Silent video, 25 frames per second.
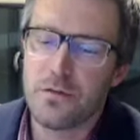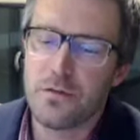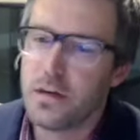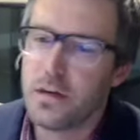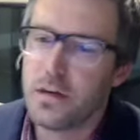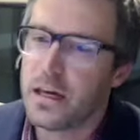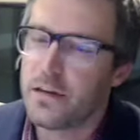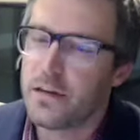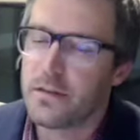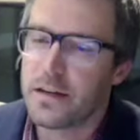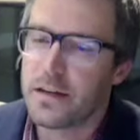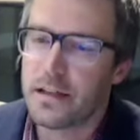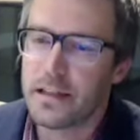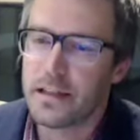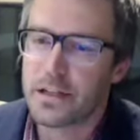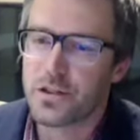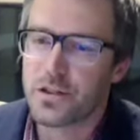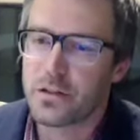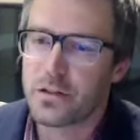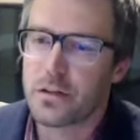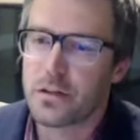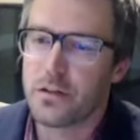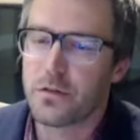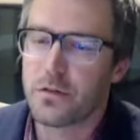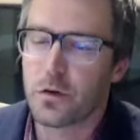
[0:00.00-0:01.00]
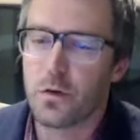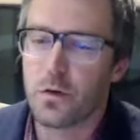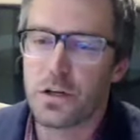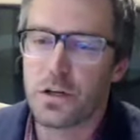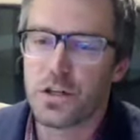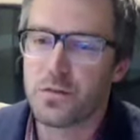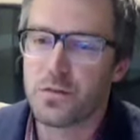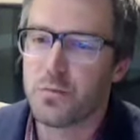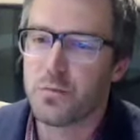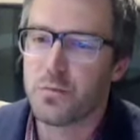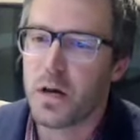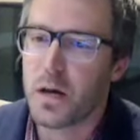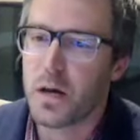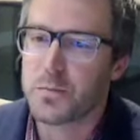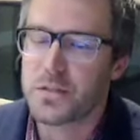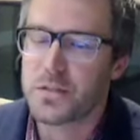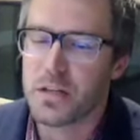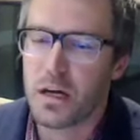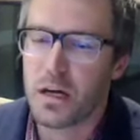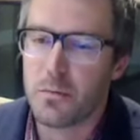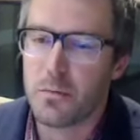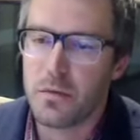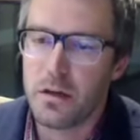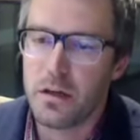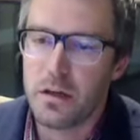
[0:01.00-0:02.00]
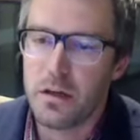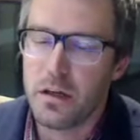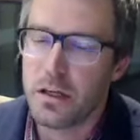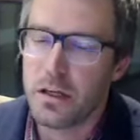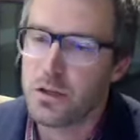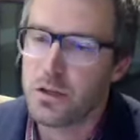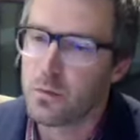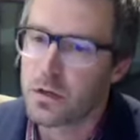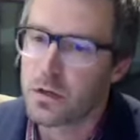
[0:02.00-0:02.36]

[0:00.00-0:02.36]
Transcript: If a question pops up and you